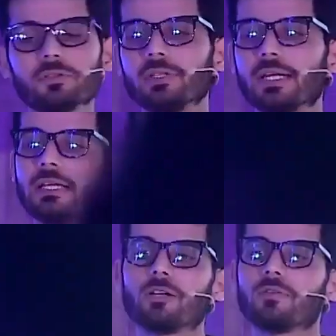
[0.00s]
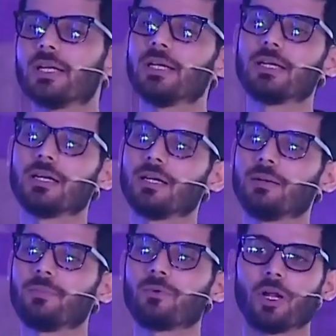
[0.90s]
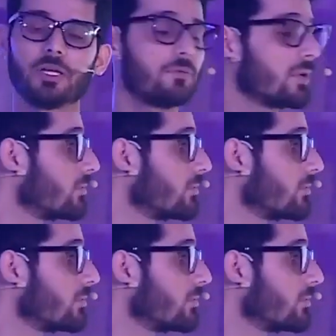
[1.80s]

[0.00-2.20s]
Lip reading: store is again the part of the data quality